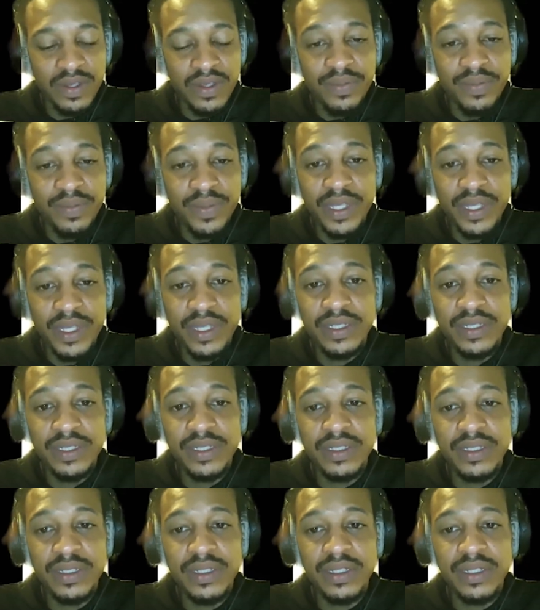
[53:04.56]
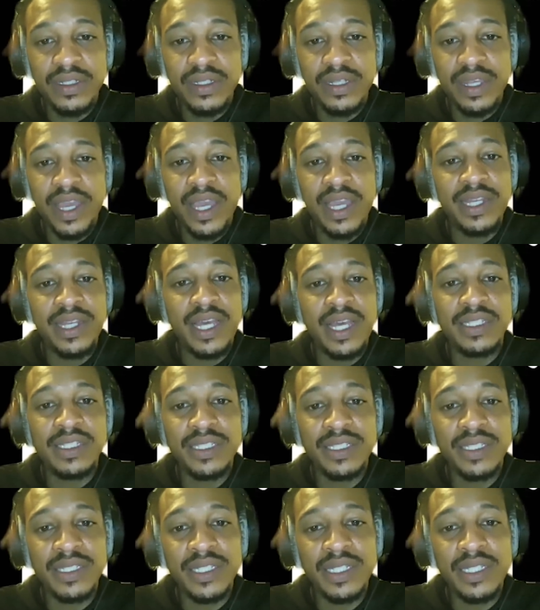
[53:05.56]
because head
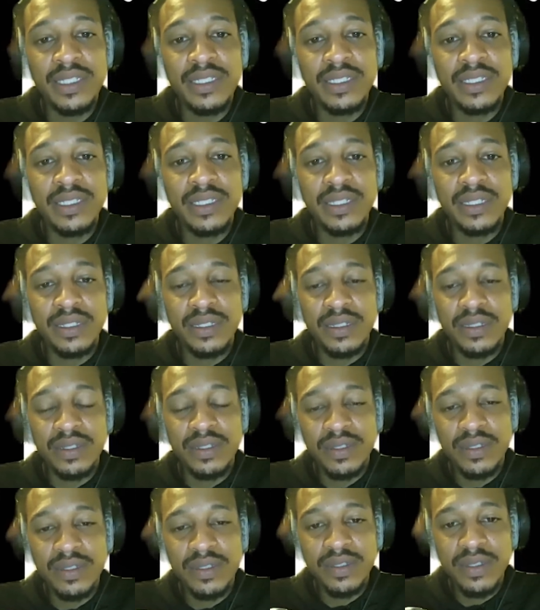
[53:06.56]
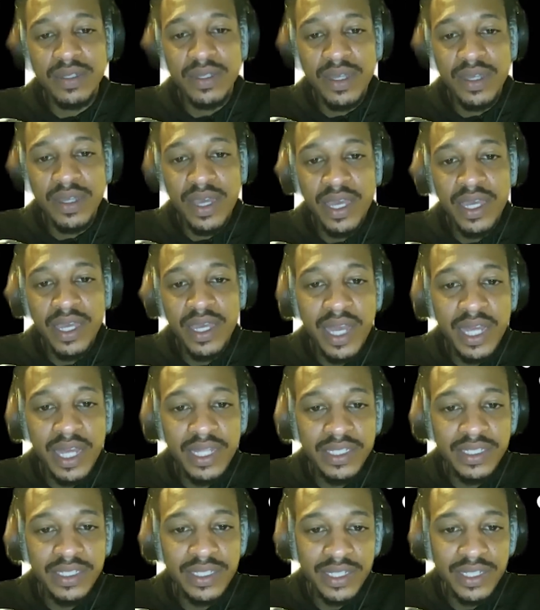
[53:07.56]
knowledge is easy. Head
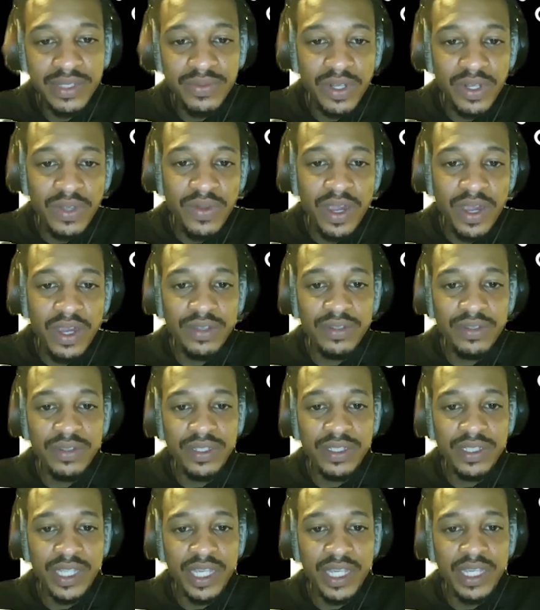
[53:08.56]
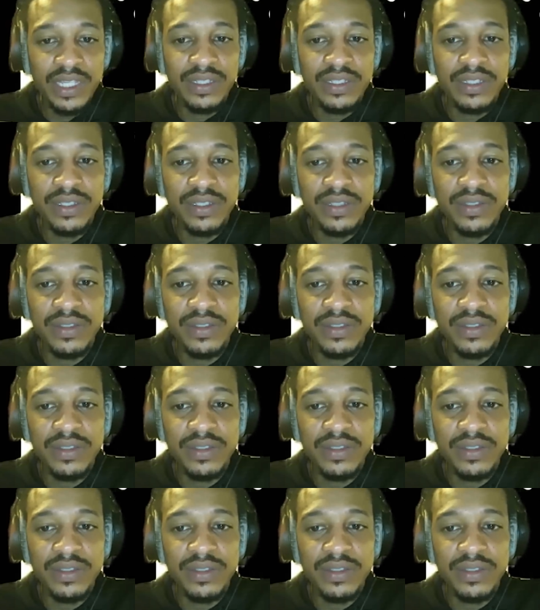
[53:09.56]
knowledge doesn't require you to change.